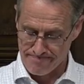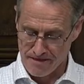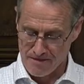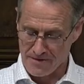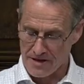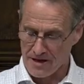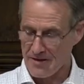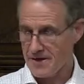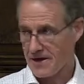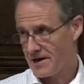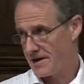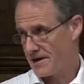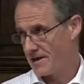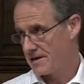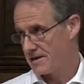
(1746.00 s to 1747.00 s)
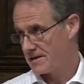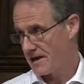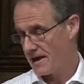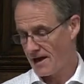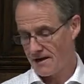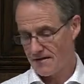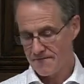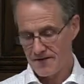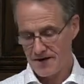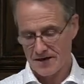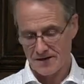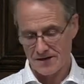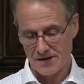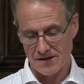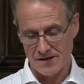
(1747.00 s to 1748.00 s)
Well, here then is a
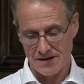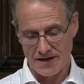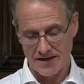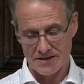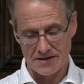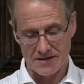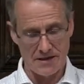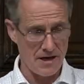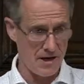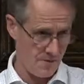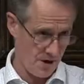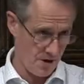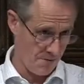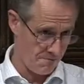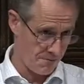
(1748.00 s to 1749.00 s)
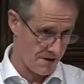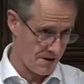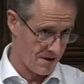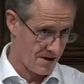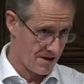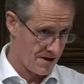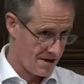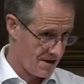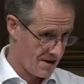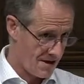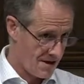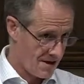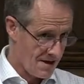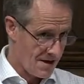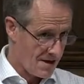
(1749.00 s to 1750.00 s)
vital lesson. No hope.
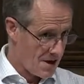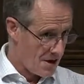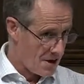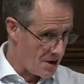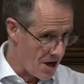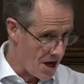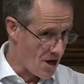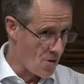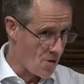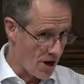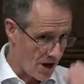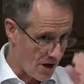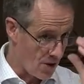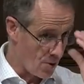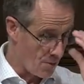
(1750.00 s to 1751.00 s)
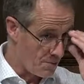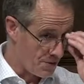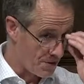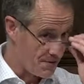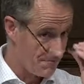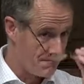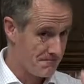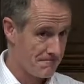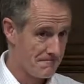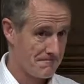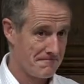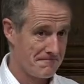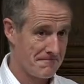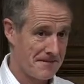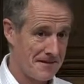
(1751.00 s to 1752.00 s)
No hope.
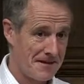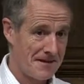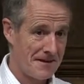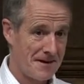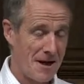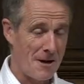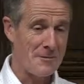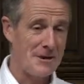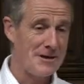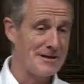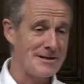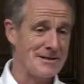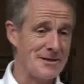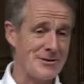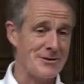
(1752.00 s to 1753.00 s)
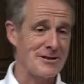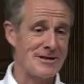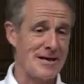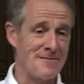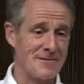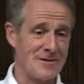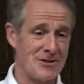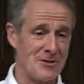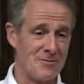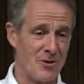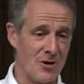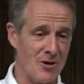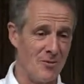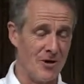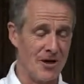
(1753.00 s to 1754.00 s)
I mean, listen to Chris Evans
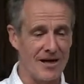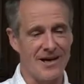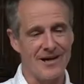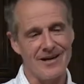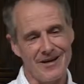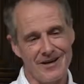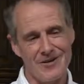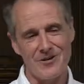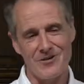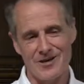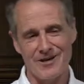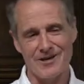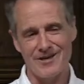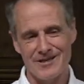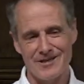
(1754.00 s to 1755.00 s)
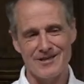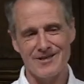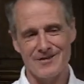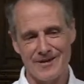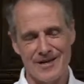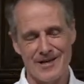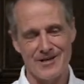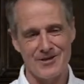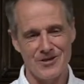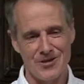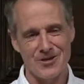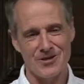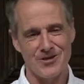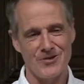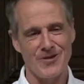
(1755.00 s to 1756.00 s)
tomorrow morning. I know you don't listen to Radio
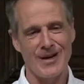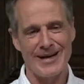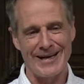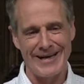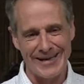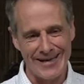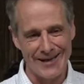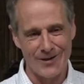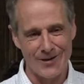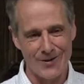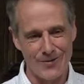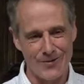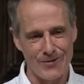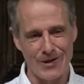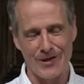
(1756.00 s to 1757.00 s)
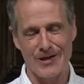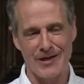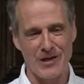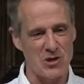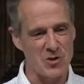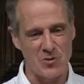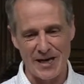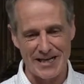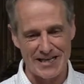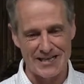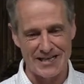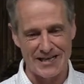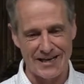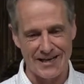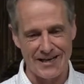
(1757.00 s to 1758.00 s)
two. I know, you know, you're
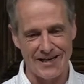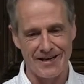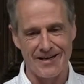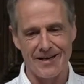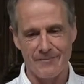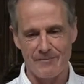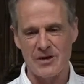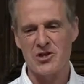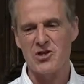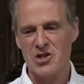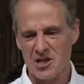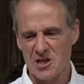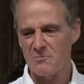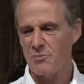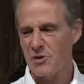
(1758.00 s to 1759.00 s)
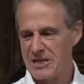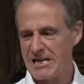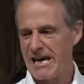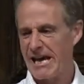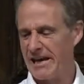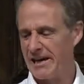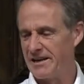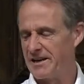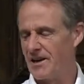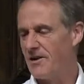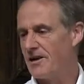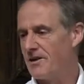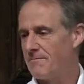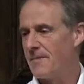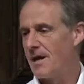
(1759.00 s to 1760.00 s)
twenty. But just pretend, you
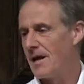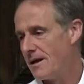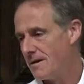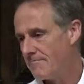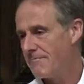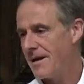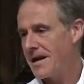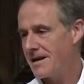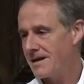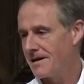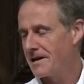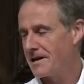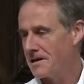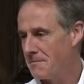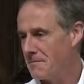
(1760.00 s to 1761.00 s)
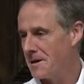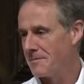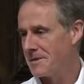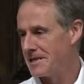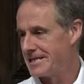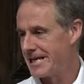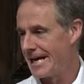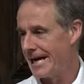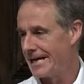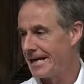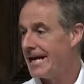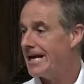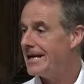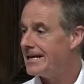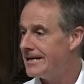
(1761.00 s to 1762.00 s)
know, make like your mum and dad.
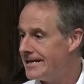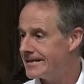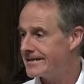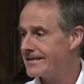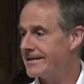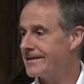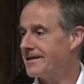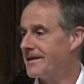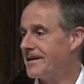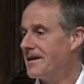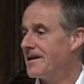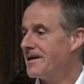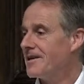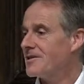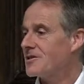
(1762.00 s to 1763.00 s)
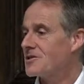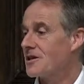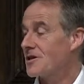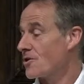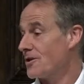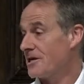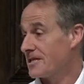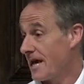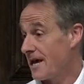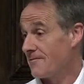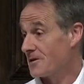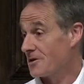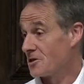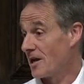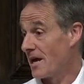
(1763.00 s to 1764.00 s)
Listen to Chris
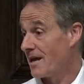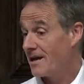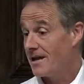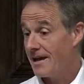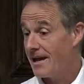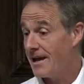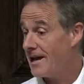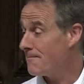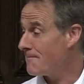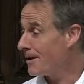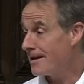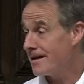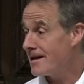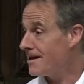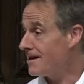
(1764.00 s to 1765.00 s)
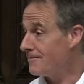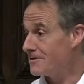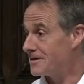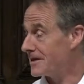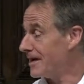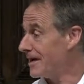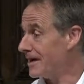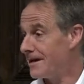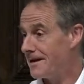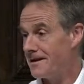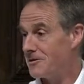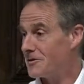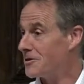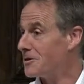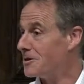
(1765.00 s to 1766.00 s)
Evans. He believes
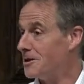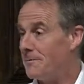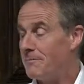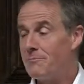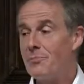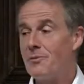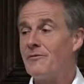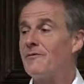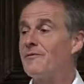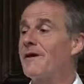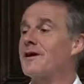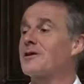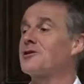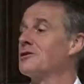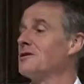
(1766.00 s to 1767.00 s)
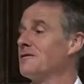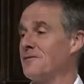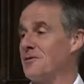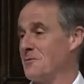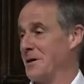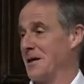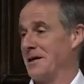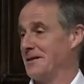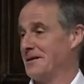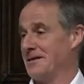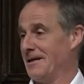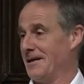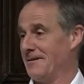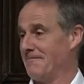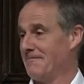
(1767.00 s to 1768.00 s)
in the perfection of humanity.
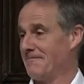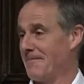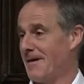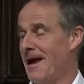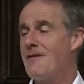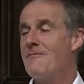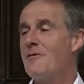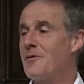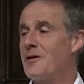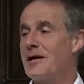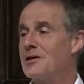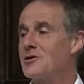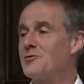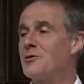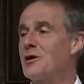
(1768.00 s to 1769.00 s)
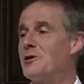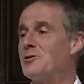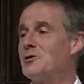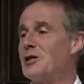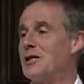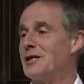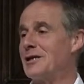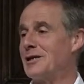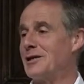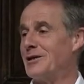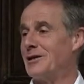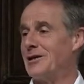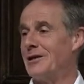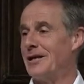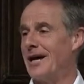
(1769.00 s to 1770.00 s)
Everything is rosy in the
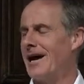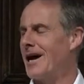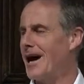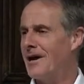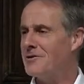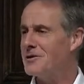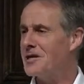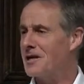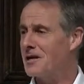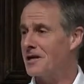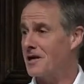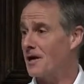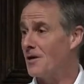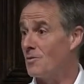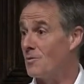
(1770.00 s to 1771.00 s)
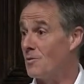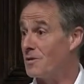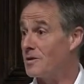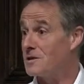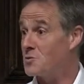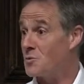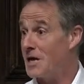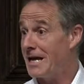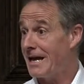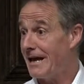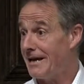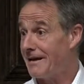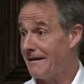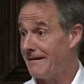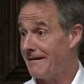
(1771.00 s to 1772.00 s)
garden. How's he going to cope with this
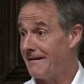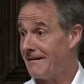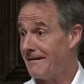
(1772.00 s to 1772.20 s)
weekend?